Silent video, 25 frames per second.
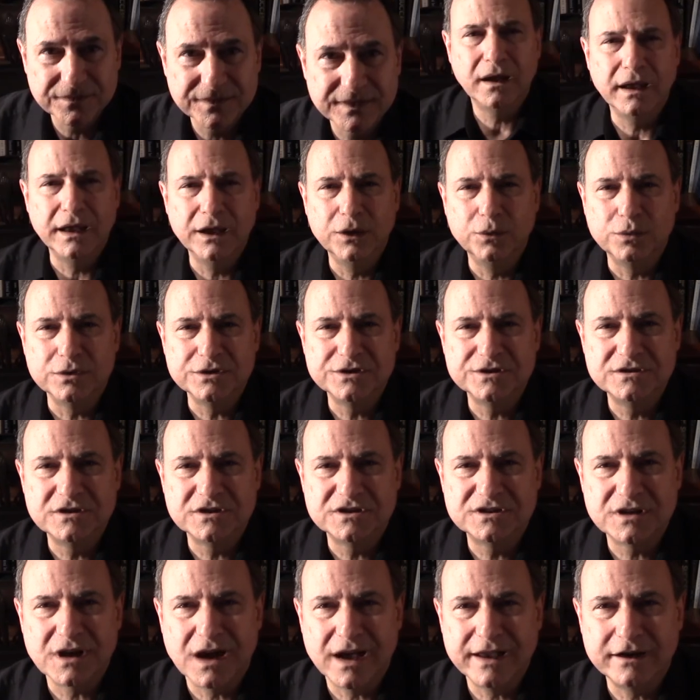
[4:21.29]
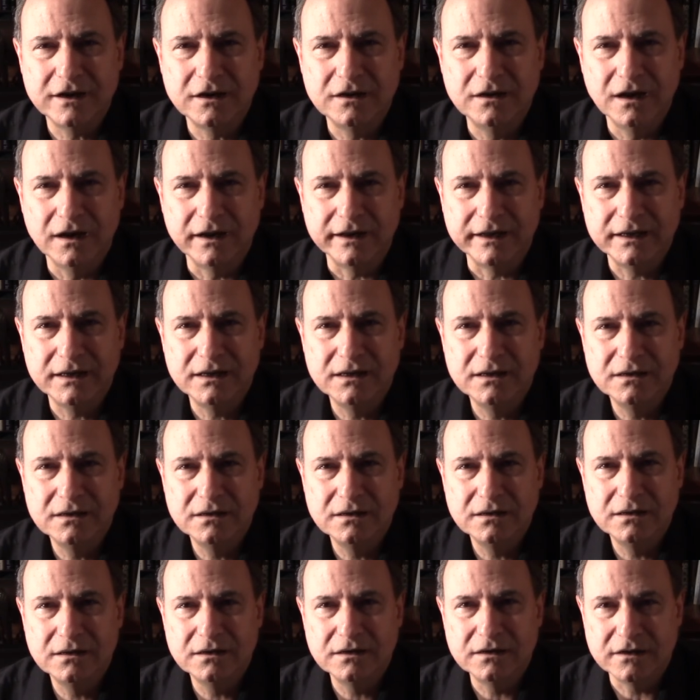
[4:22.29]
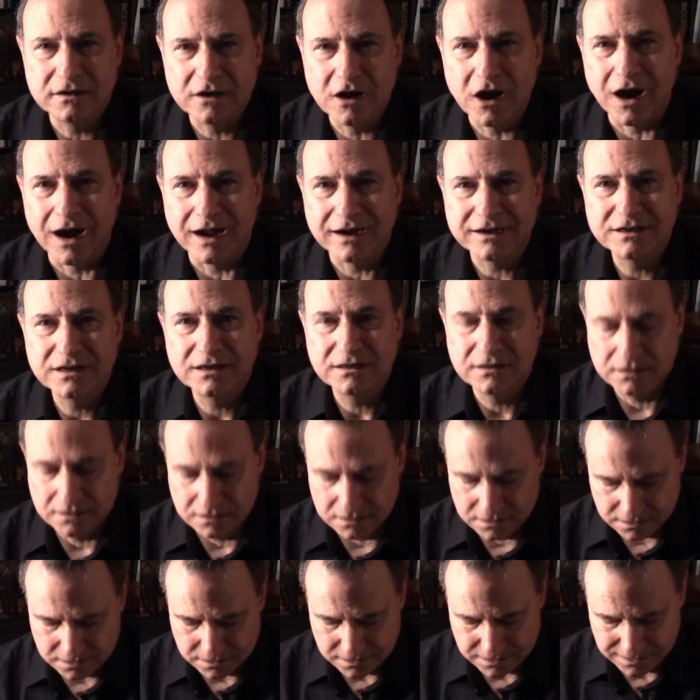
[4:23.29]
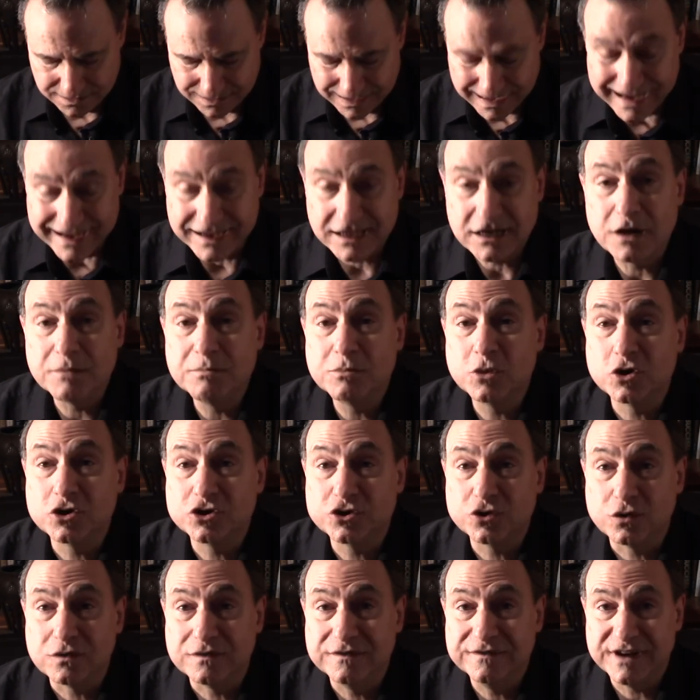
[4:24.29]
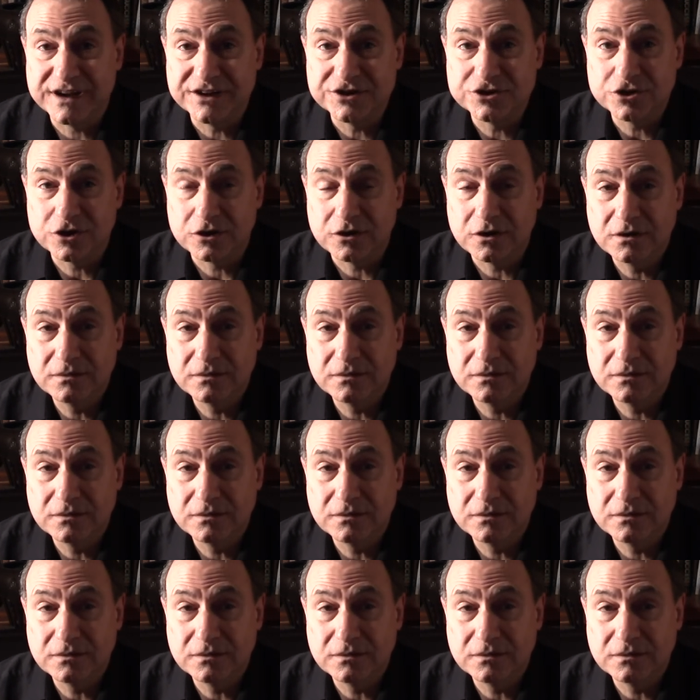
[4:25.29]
It was decidedly not a commercial venture.